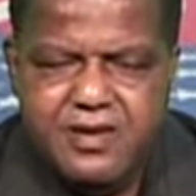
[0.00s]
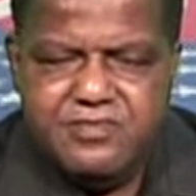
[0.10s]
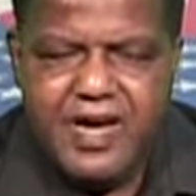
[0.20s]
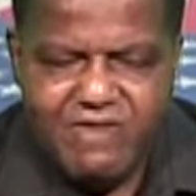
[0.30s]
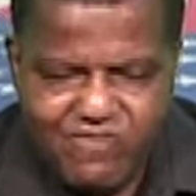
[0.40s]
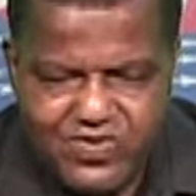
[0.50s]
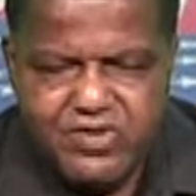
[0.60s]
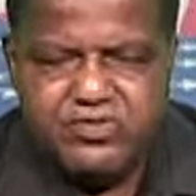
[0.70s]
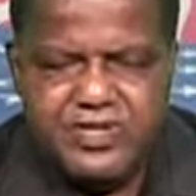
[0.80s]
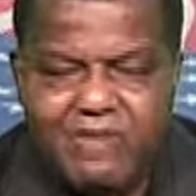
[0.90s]
I feel
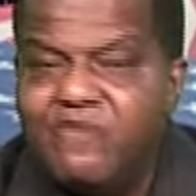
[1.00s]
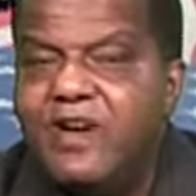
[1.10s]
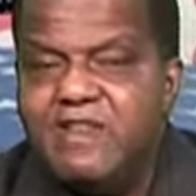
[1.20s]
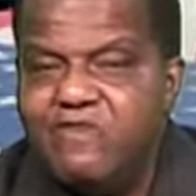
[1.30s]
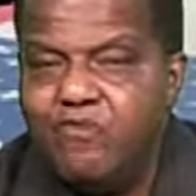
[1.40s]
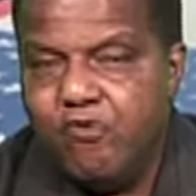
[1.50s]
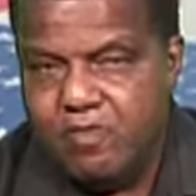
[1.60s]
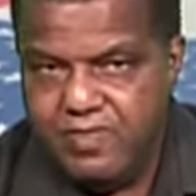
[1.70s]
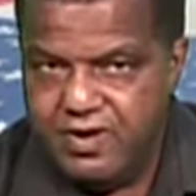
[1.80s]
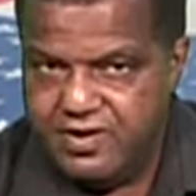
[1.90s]
that I'm fighting for
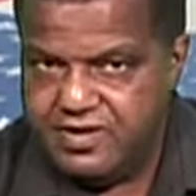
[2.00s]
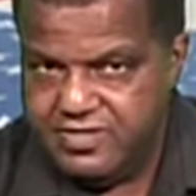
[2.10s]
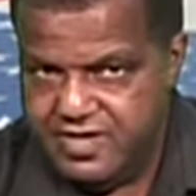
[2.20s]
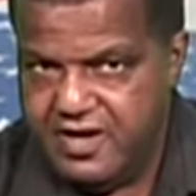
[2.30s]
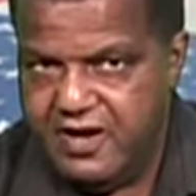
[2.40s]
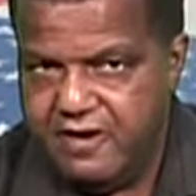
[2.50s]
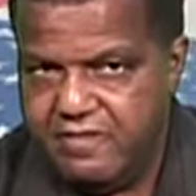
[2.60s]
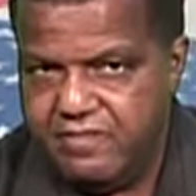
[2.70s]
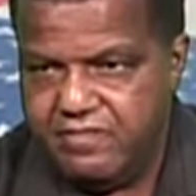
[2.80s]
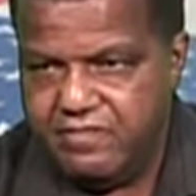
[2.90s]
America now.
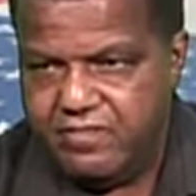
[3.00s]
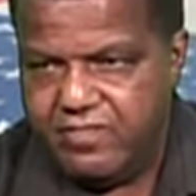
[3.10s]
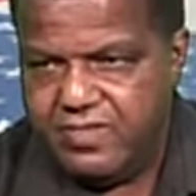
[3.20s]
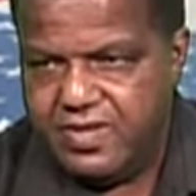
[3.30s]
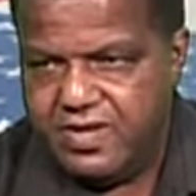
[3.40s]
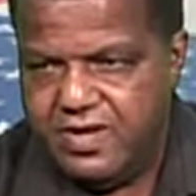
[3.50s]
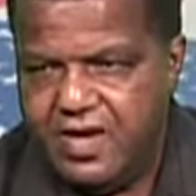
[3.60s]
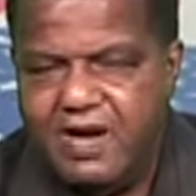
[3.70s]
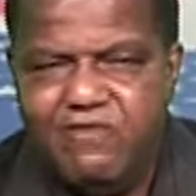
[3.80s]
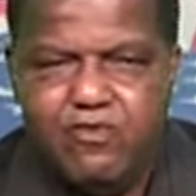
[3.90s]

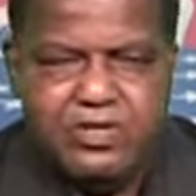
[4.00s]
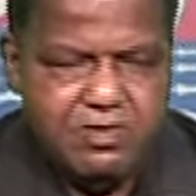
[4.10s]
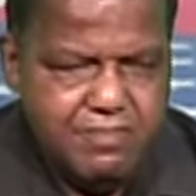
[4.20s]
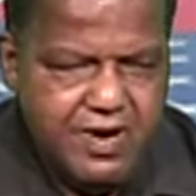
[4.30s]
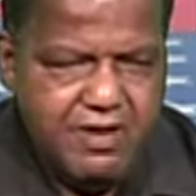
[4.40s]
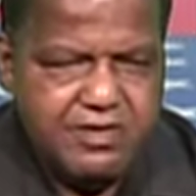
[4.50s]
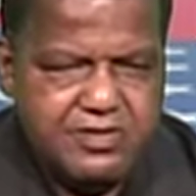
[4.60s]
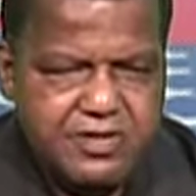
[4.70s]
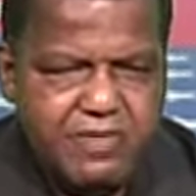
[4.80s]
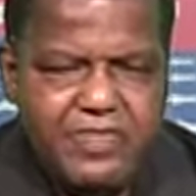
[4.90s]
For an
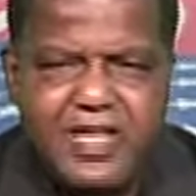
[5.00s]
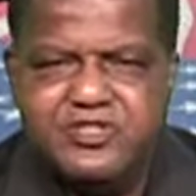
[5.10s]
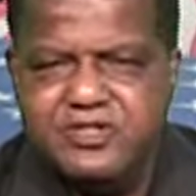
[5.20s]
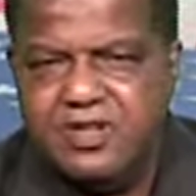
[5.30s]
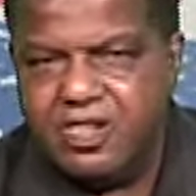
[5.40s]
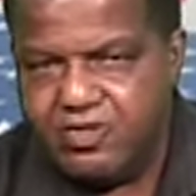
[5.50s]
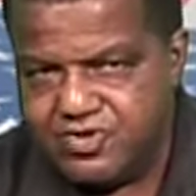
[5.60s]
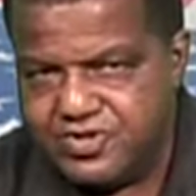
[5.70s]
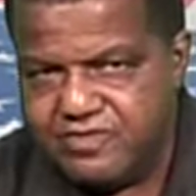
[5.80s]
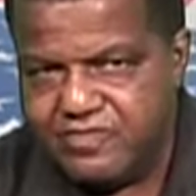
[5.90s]
America that's
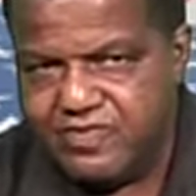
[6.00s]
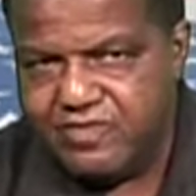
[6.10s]
inclusive,